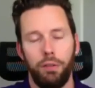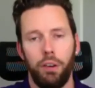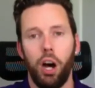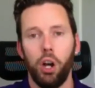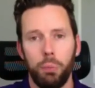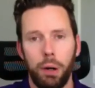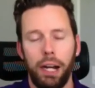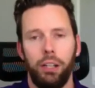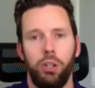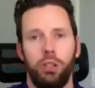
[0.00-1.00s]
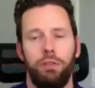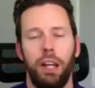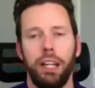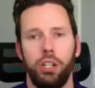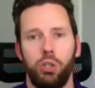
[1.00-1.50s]
autopilot or the
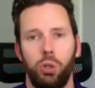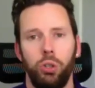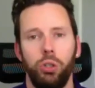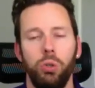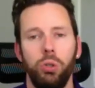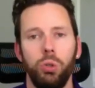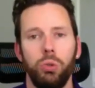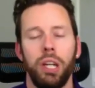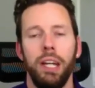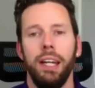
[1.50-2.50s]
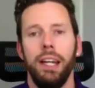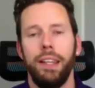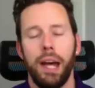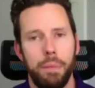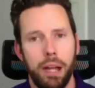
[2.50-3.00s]
flight controller you use,
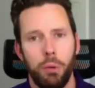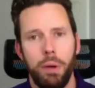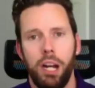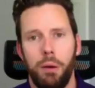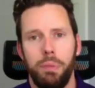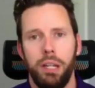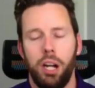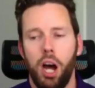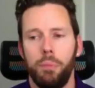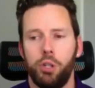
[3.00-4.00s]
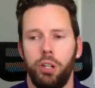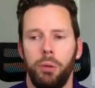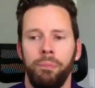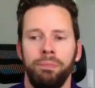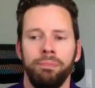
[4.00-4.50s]
that may or may not be an option.
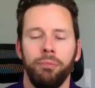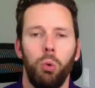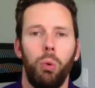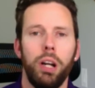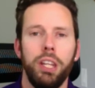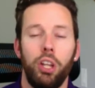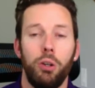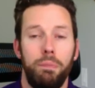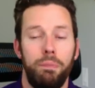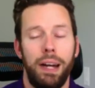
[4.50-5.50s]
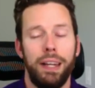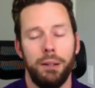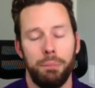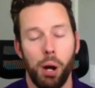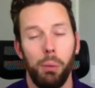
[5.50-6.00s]
One of the other, I
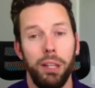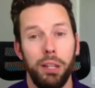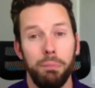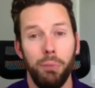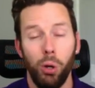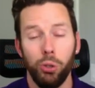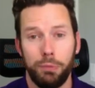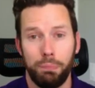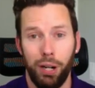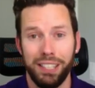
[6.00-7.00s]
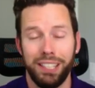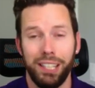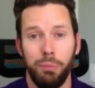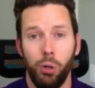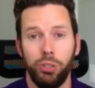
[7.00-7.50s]
think probably the most pressing and the
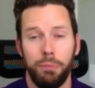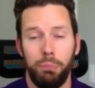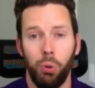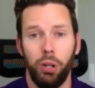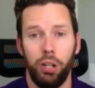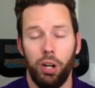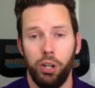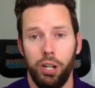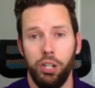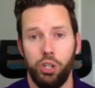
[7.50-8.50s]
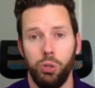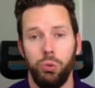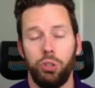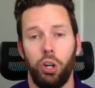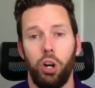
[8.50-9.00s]
most important
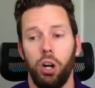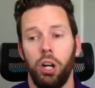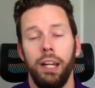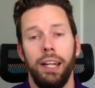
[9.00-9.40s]
issues are